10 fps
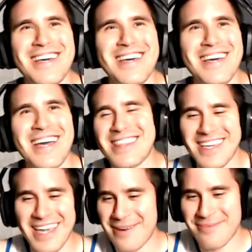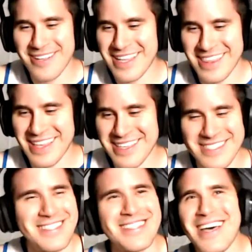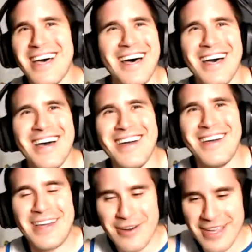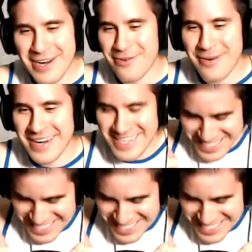at the camera like this, just getting ready to dig